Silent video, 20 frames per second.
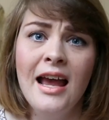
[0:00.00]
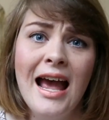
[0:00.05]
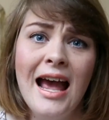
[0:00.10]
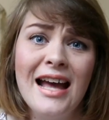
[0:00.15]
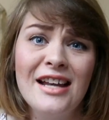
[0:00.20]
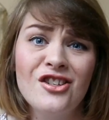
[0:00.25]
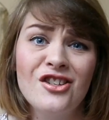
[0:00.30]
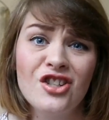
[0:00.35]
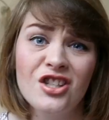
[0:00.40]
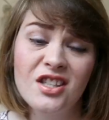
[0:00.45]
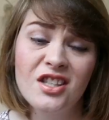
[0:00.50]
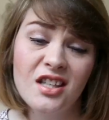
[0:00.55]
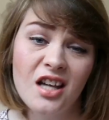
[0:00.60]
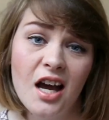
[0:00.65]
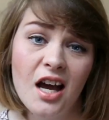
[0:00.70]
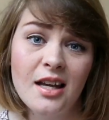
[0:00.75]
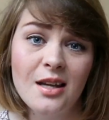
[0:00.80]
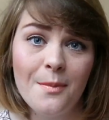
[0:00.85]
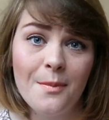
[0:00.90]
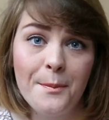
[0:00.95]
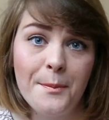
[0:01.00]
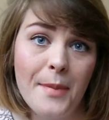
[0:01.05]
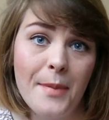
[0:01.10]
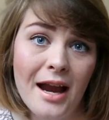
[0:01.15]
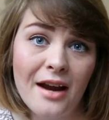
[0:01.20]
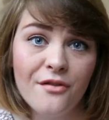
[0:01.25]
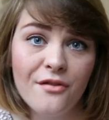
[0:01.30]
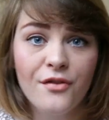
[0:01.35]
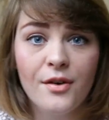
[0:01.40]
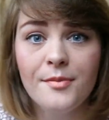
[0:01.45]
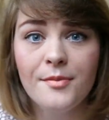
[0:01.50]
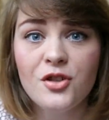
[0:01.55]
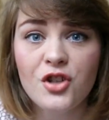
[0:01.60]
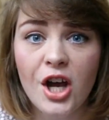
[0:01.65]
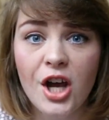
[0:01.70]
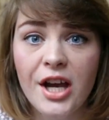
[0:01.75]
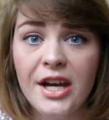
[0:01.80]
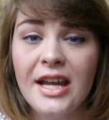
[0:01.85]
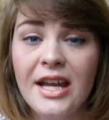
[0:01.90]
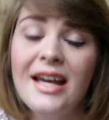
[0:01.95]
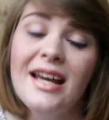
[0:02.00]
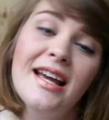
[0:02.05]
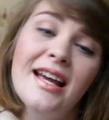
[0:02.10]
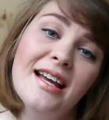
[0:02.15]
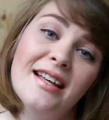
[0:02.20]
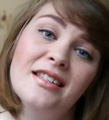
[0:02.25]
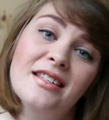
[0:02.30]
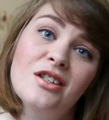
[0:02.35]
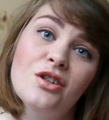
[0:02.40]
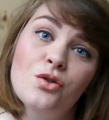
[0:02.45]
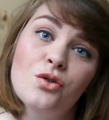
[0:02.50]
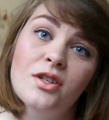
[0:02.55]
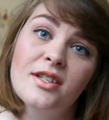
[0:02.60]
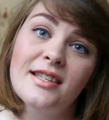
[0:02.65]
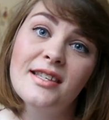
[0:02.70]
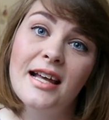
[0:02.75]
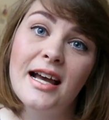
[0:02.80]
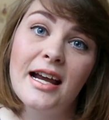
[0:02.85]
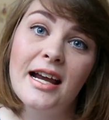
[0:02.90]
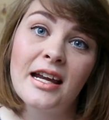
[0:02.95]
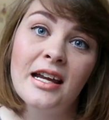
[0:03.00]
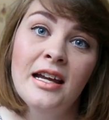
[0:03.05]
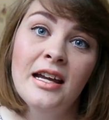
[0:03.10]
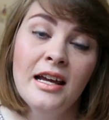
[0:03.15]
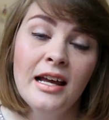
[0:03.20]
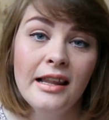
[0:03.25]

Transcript: had just gotten back from China and she was like,